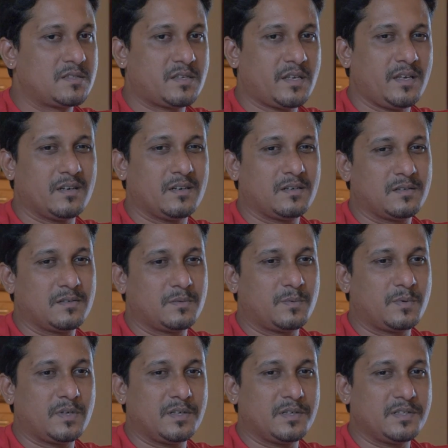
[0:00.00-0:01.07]
See,
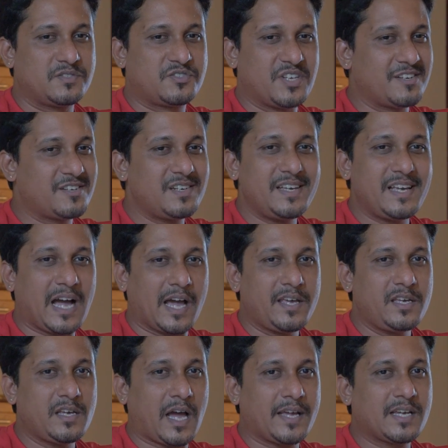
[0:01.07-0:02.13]
generally
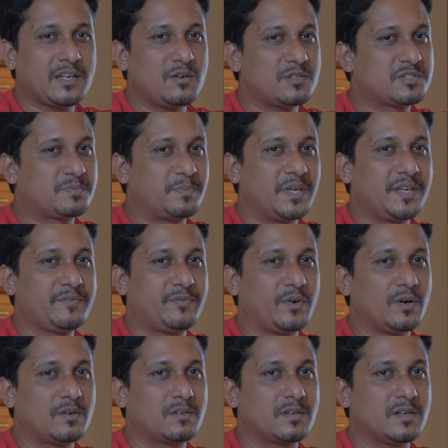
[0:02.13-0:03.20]
I cannot speak
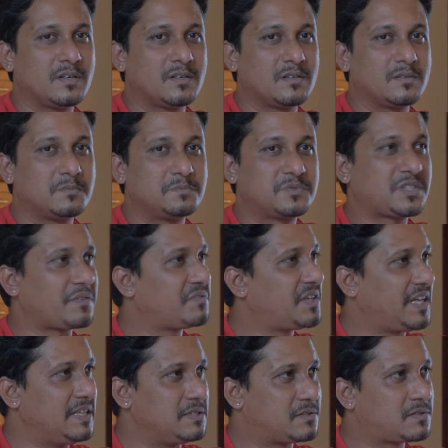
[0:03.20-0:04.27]
for someone
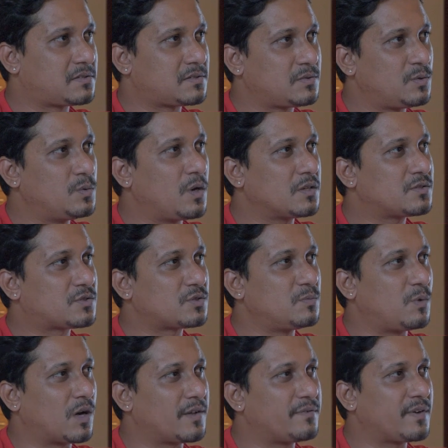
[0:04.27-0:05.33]
else who wants to
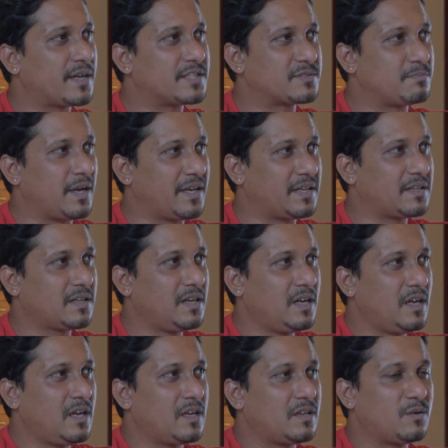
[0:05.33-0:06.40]
modify his bike.
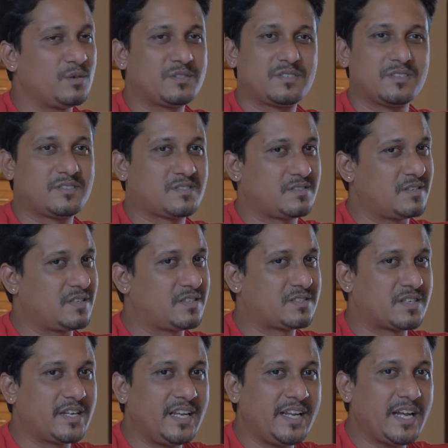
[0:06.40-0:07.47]

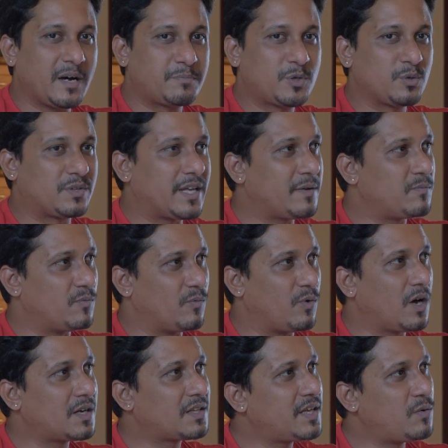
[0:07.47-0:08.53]
It's really up to them
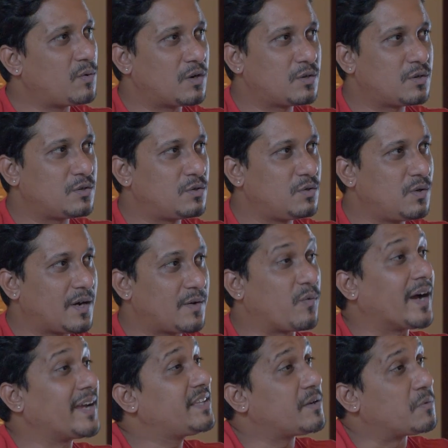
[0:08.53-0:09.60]
what they want to do and
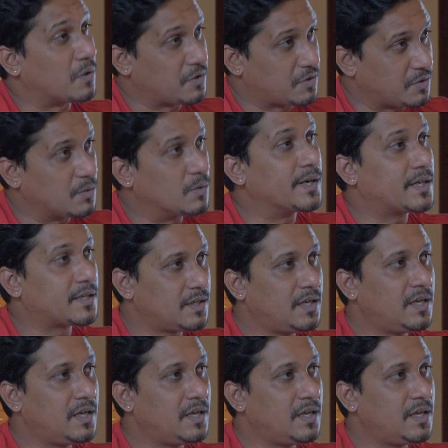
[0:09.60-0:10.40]
why they want to do it.